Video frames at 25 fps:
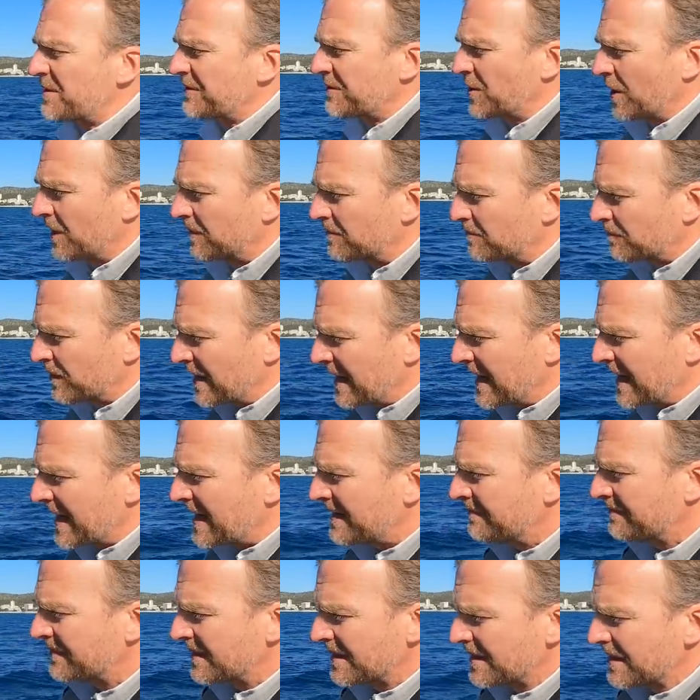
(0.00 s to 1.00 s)
We've got
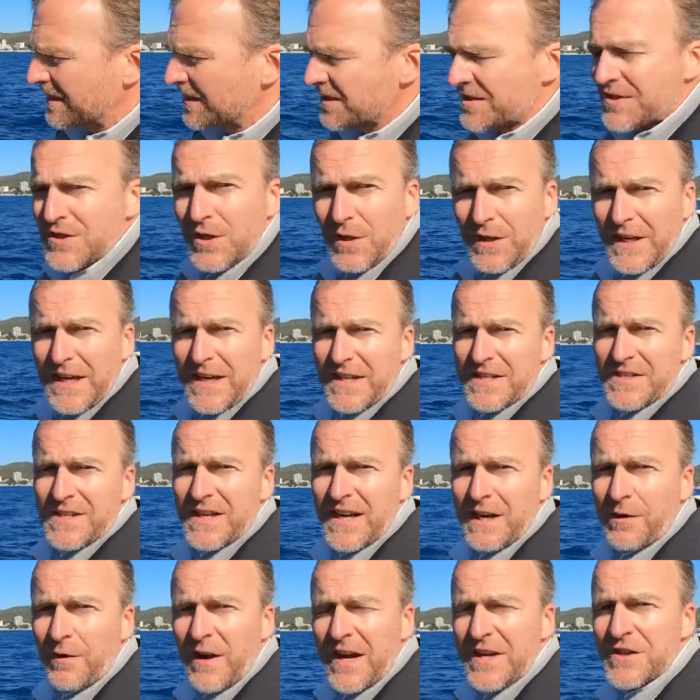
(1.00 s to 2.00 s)
really solid
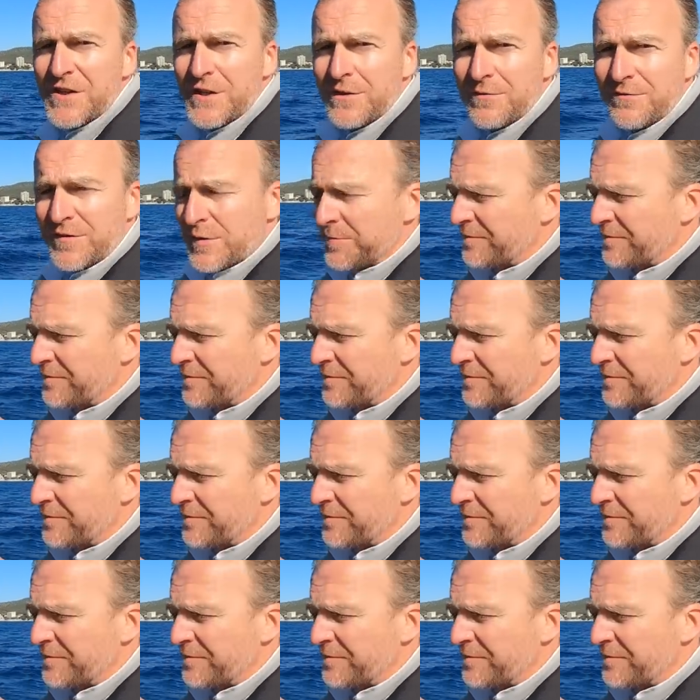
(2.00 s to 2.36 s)
acceleration